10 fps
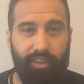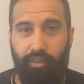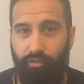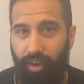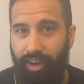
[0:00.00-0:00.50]

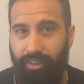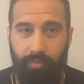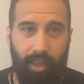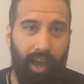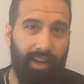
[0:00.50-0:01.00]
In fact,
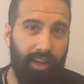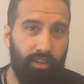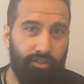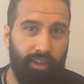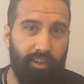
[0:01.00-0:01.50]
at
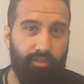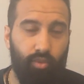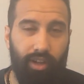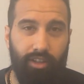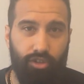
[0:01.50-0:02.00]
least he is
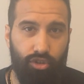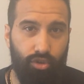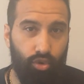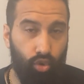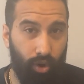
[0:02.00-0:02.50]
willing
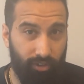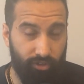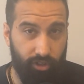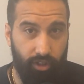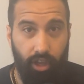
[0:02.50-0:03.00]
to
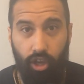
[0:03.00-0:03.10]
question,